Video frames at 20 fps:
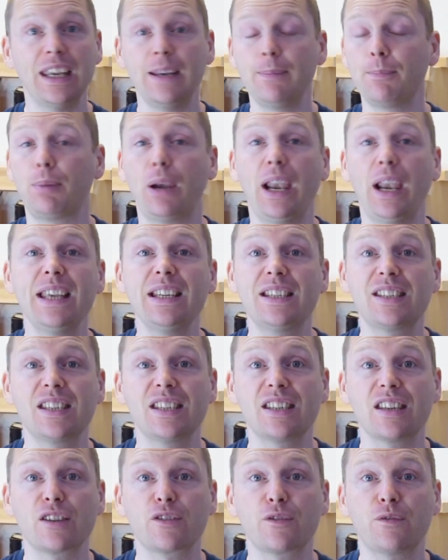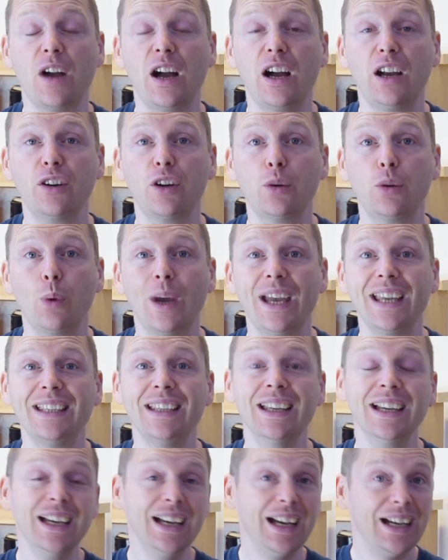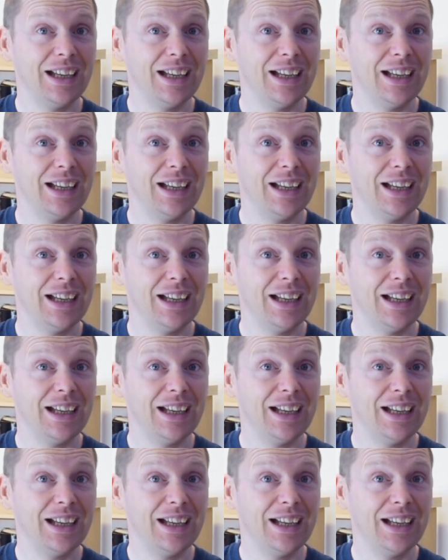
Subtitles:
in places as far away